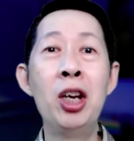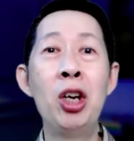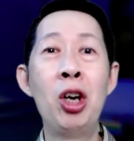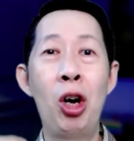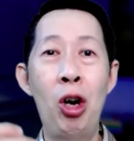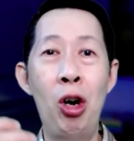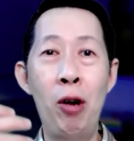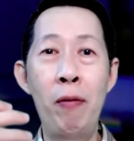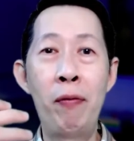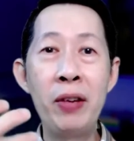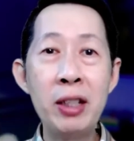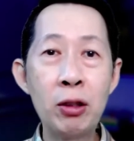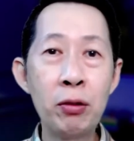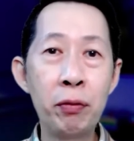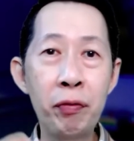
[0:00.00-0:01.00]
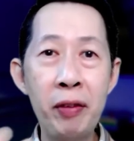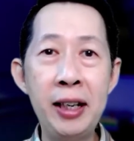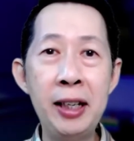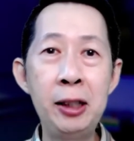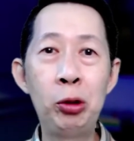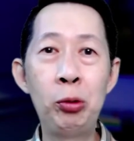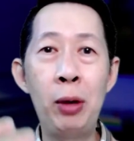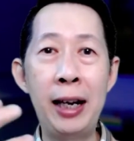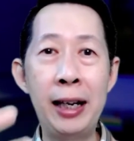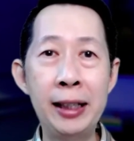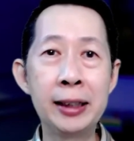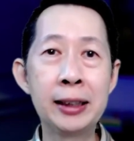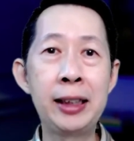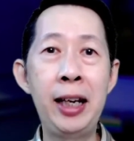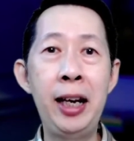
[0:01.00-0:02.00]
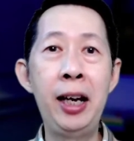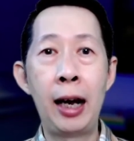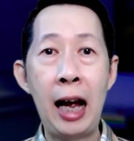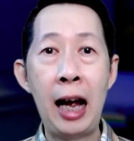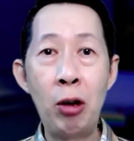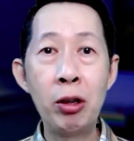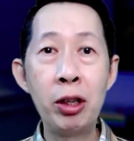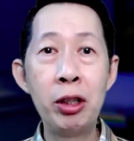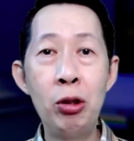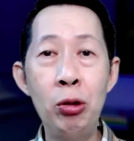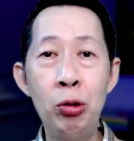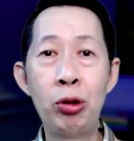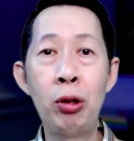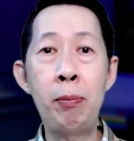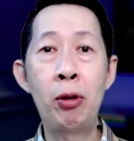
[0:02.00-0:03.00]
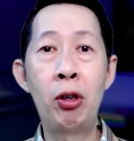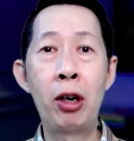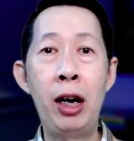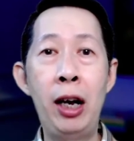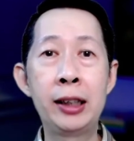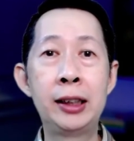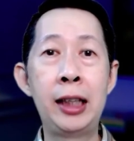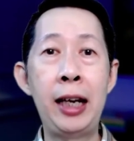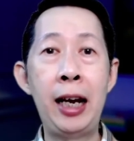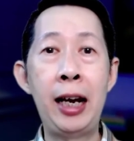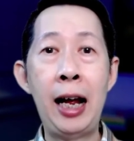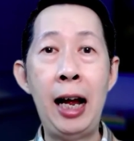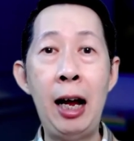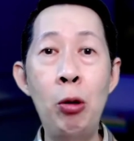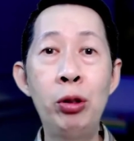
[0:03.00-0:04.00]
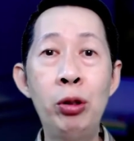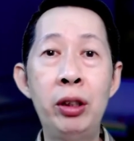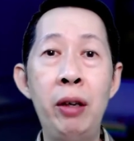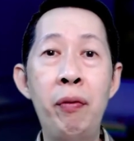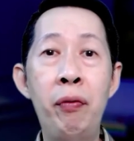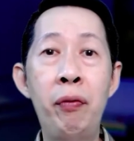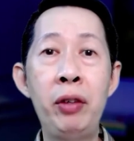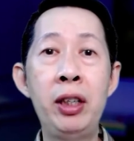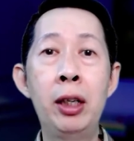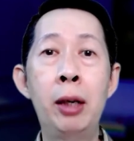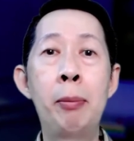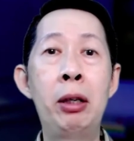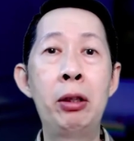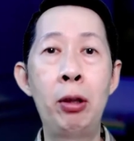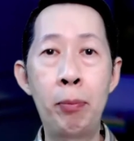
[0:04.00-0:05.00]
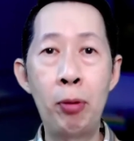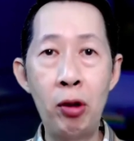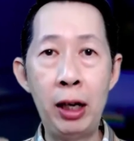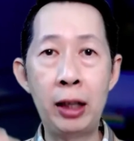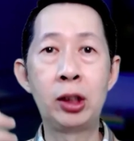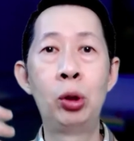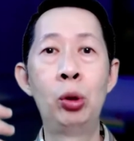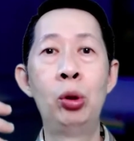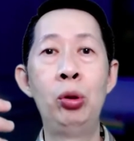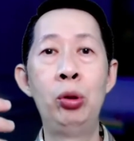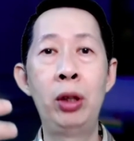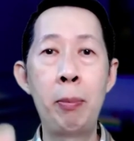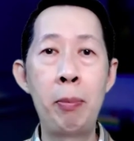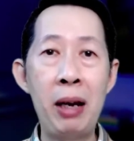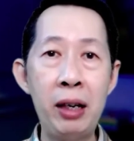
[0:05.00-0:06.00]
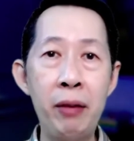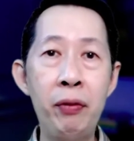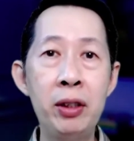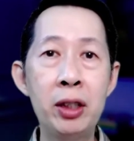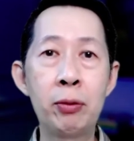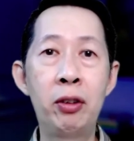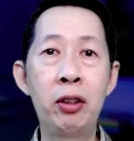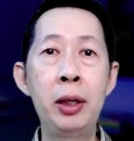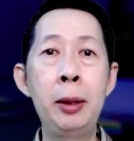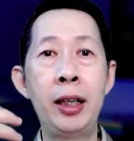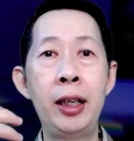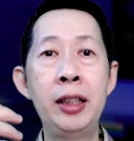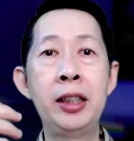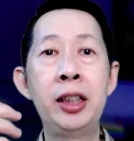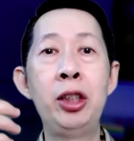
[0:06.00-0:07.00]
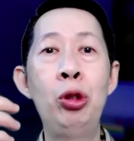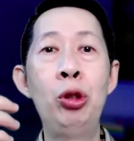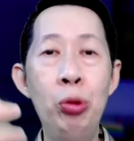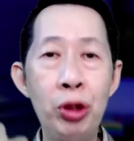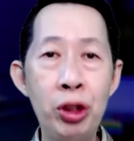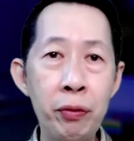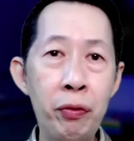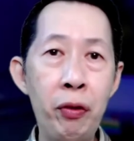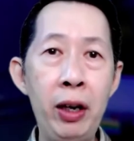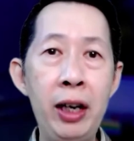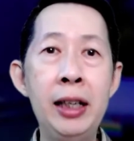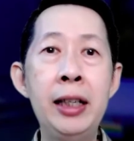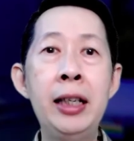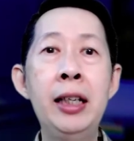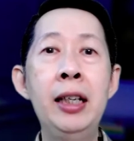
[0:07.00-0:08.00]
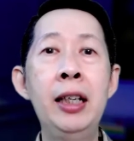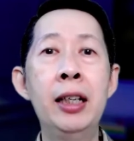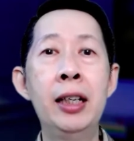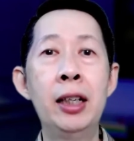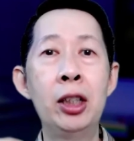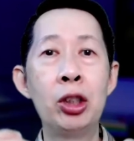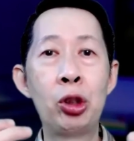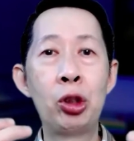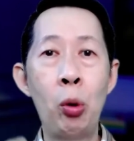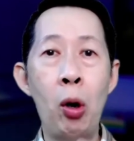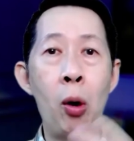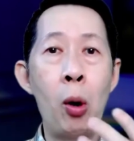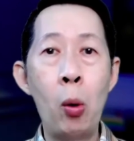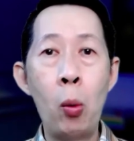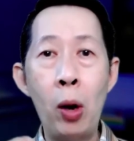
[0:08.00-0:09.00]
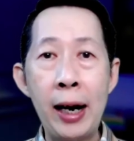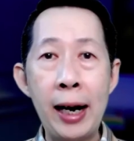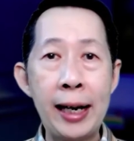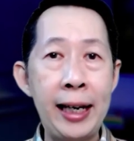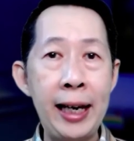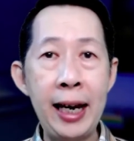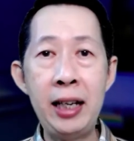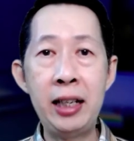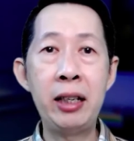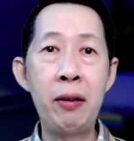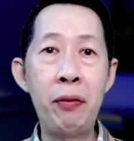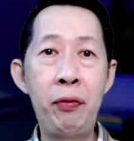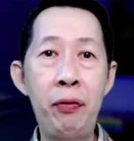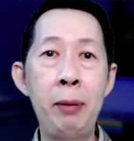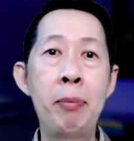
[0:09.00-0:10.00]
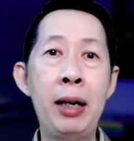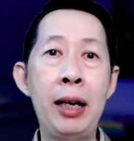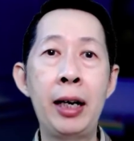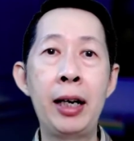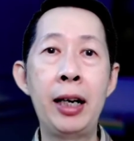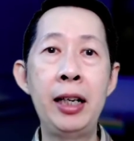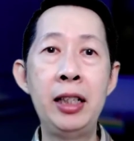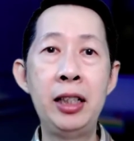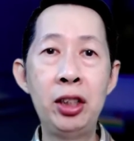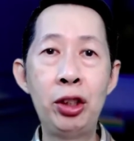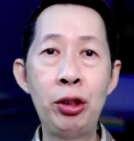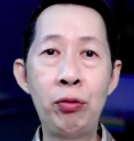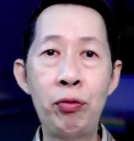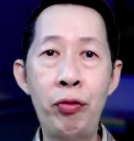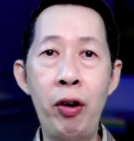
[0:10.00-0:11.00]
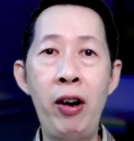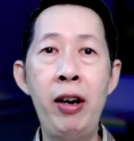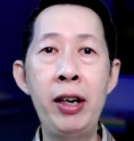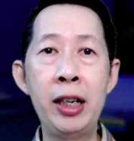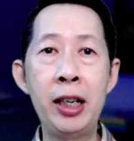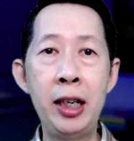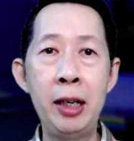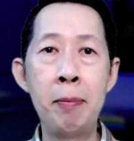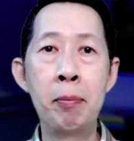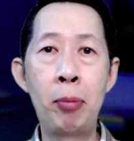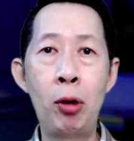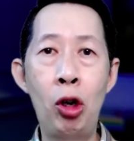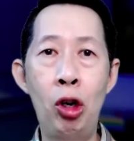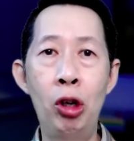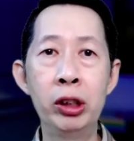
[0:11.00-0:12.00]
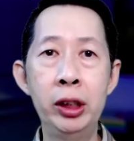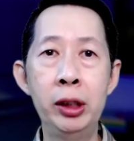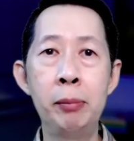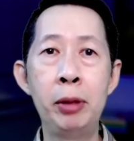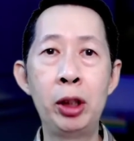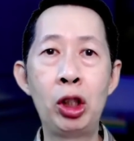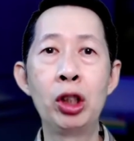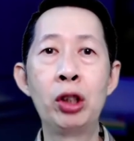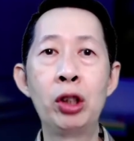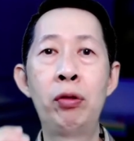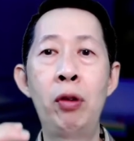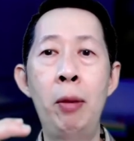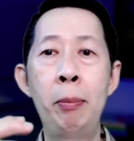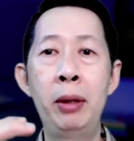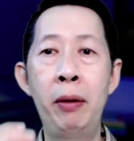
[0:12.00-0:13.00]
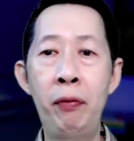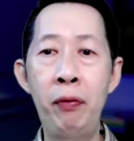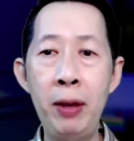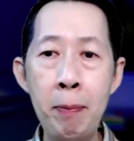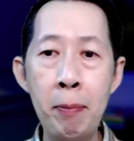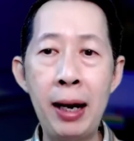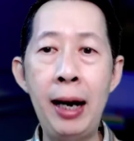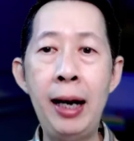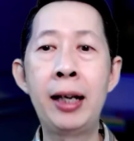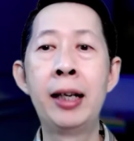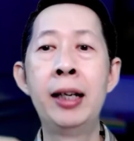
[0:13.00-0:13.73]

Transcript: or face-to-face to understand how they use your products and how do they feel about your products. Do they benefit from it? Is it user-friendly? So get their feedback. And this is very important because from the feedback,